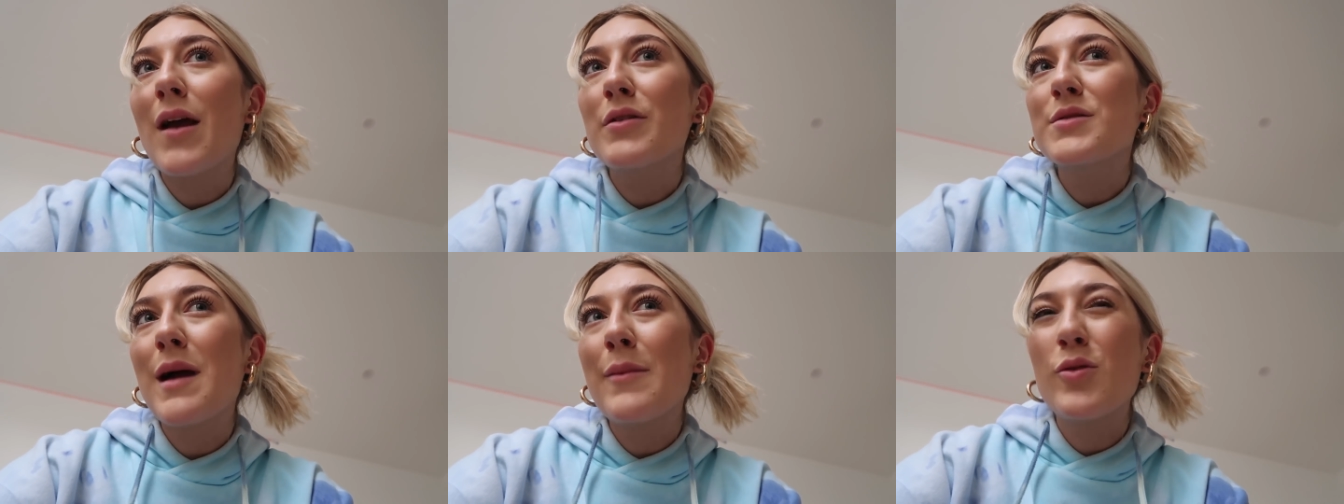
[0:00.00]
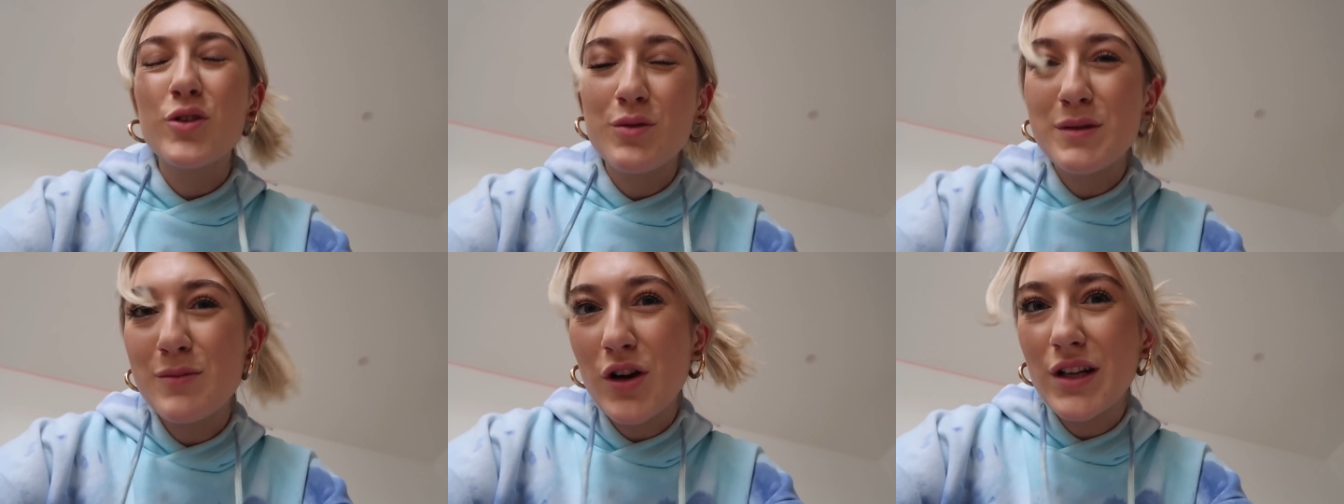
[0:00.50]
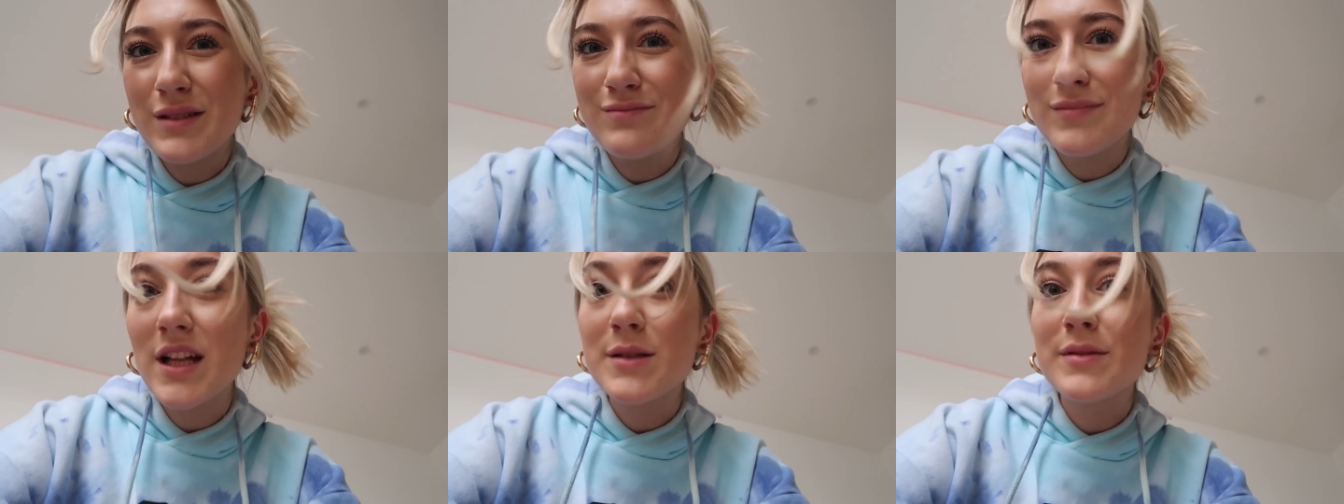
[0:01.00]
I wish my Apple Watch wasn't
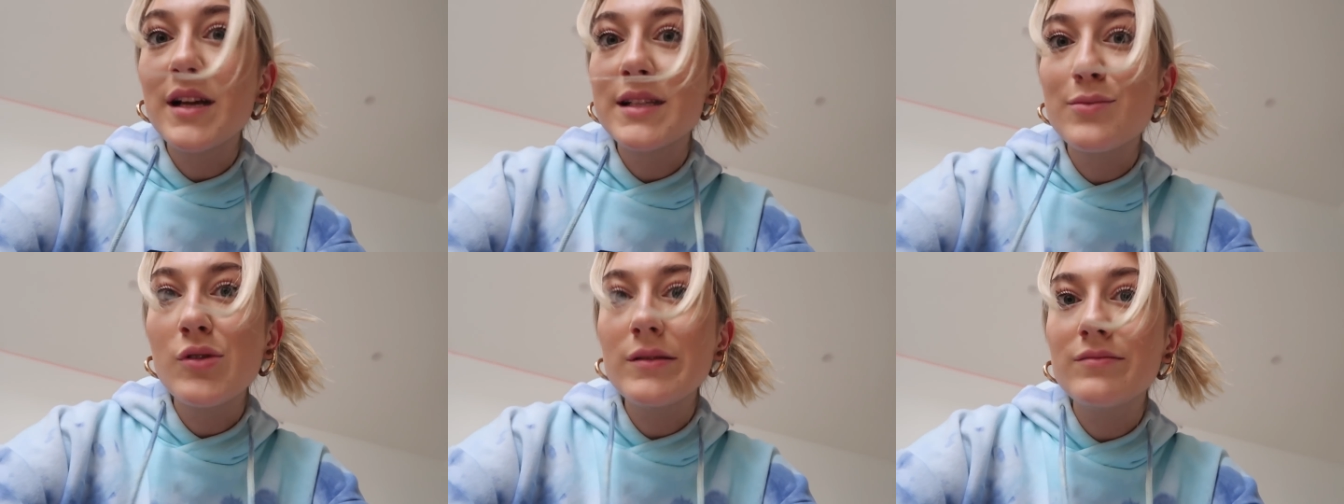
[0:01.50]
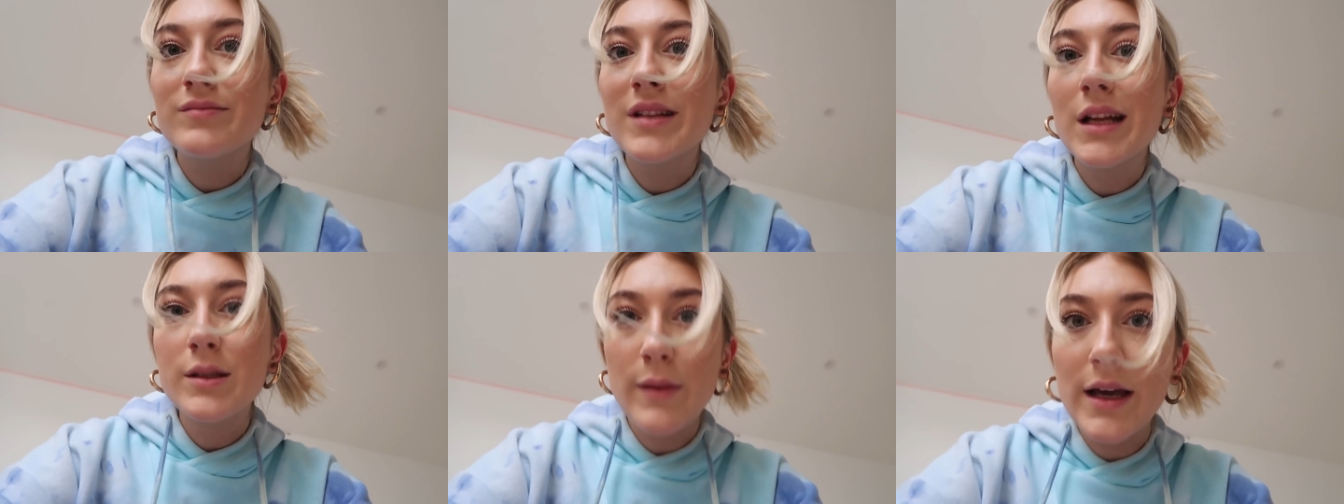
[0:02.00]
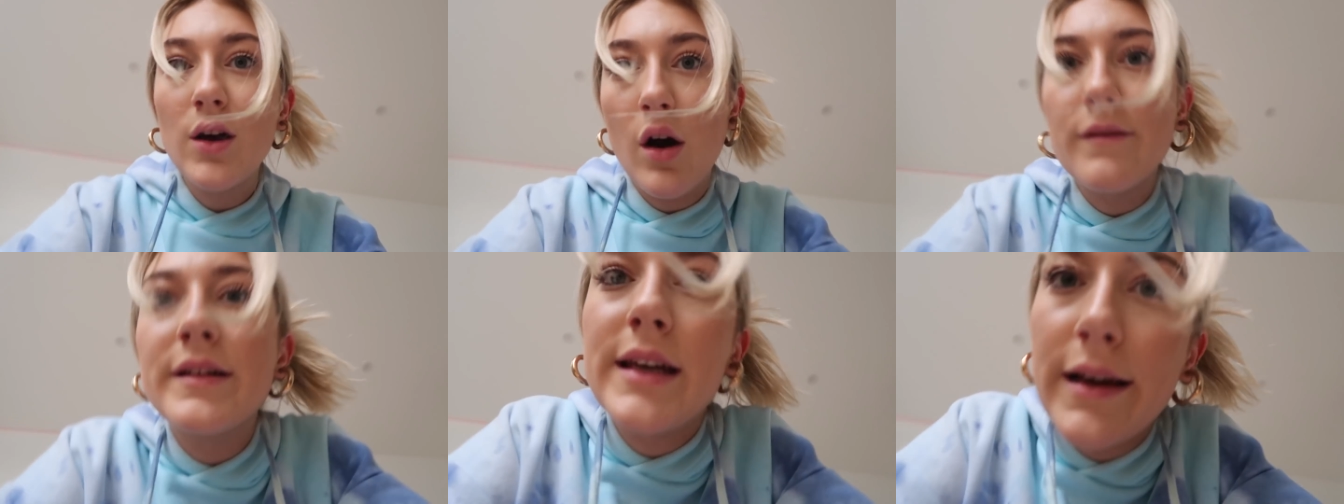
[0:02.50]
broken. That's besides the point. Let's make
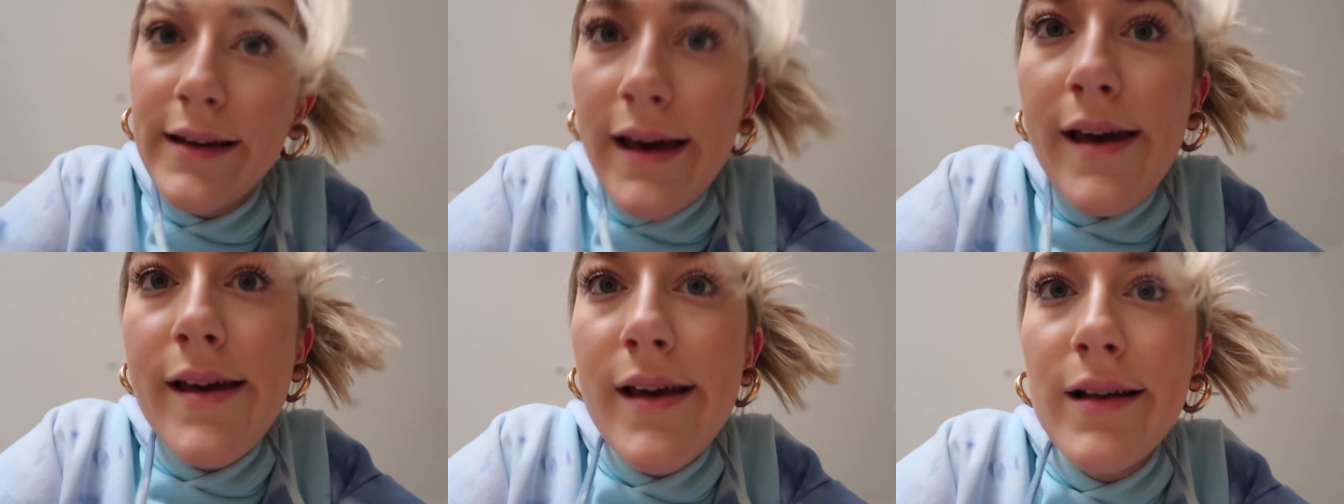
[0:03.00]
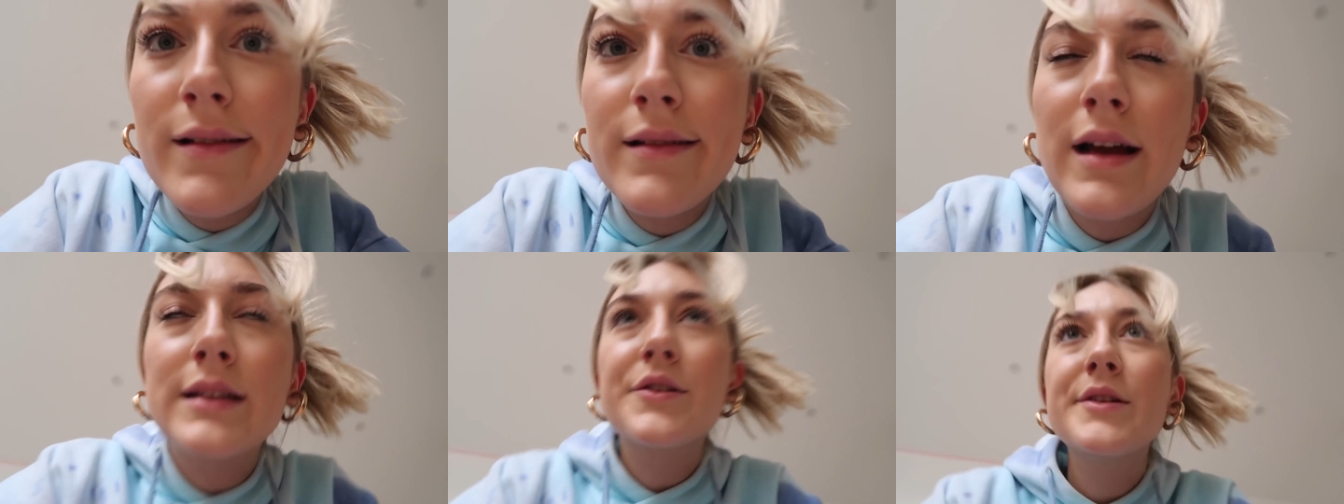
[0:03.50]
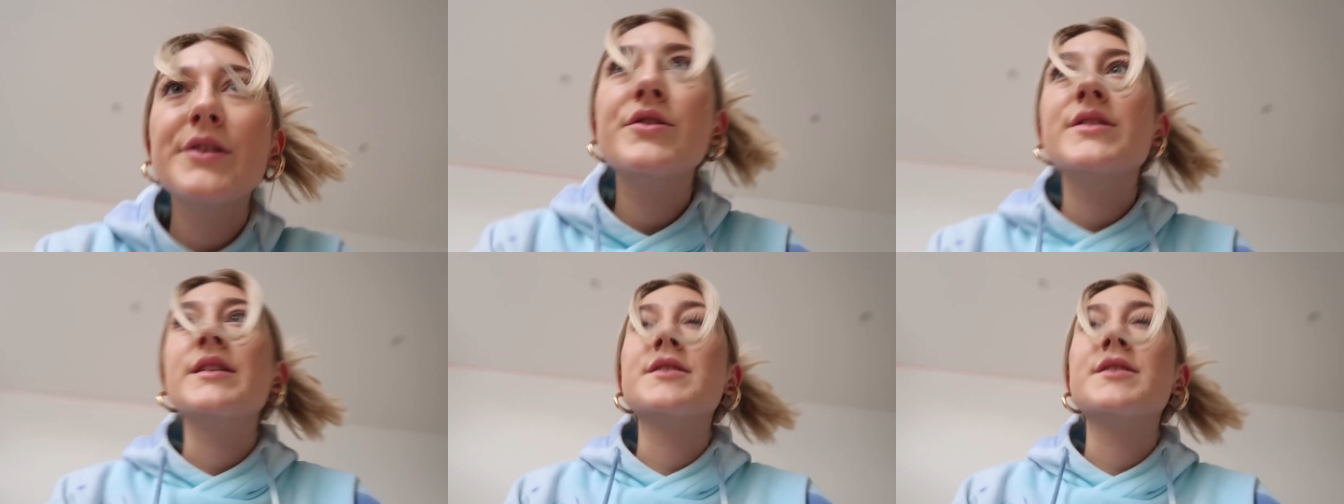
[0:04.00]
coffee again. I literally use